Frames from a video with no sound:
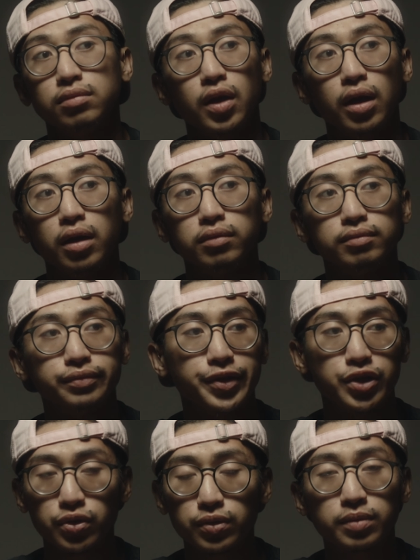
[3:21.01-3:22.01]
then you
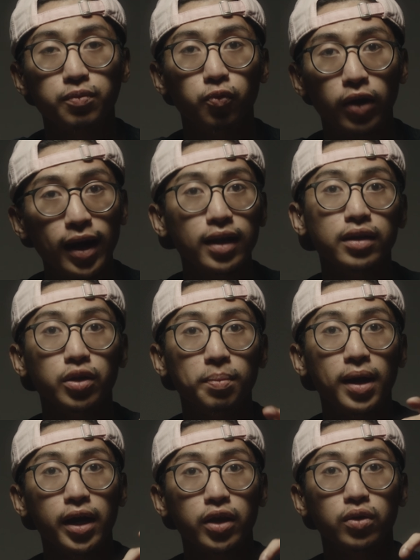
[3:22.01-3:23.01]
should write in your
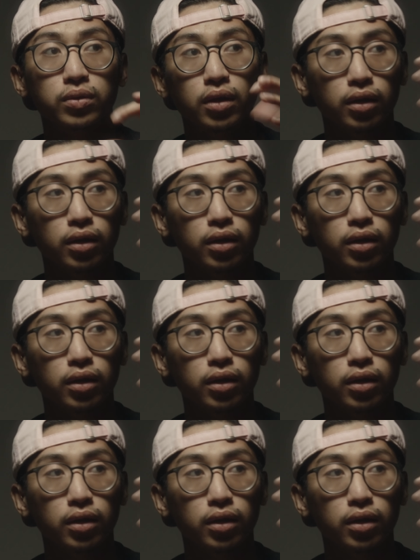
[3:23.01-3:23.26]
bio,